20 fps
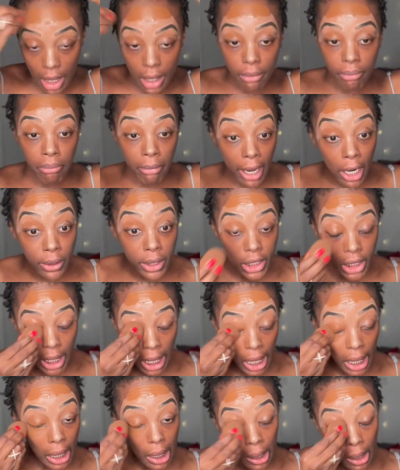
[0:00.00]

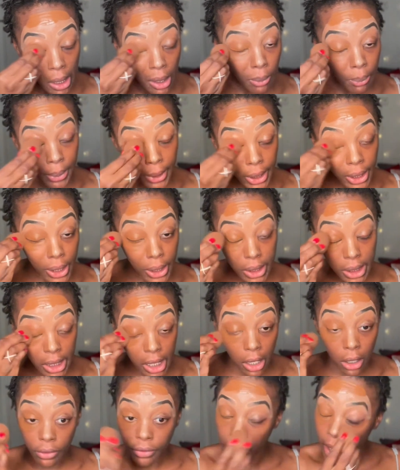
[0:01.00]
Maryjane put
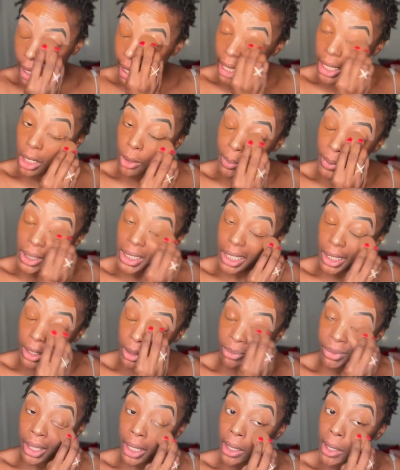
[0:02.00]
herself in a
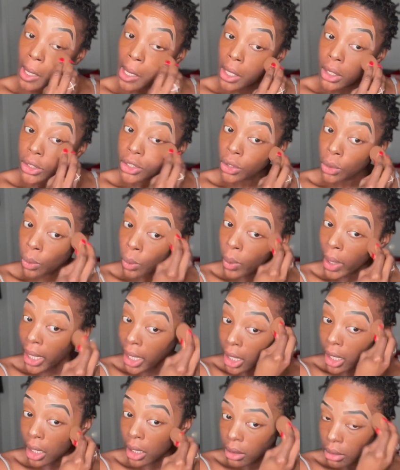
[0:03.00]
predicament to
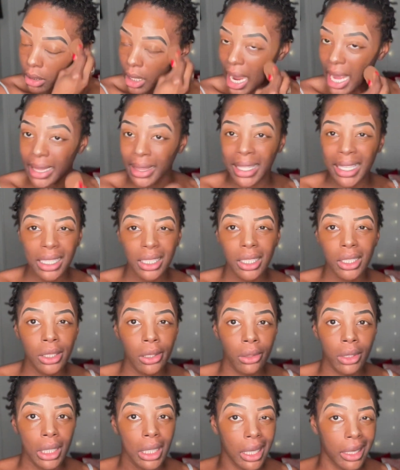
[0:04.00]
where I think she's
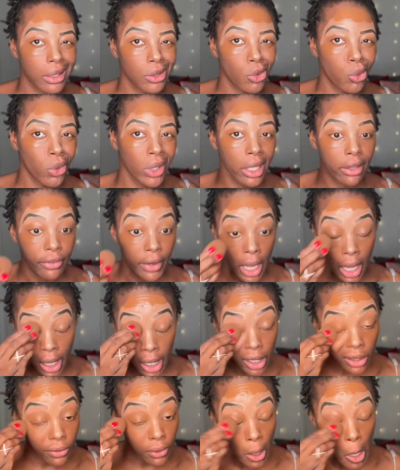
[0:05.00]
only like
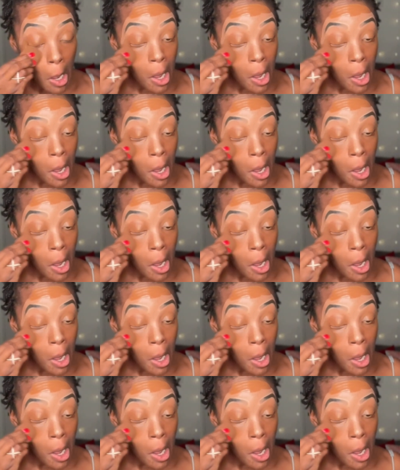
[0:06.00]
25.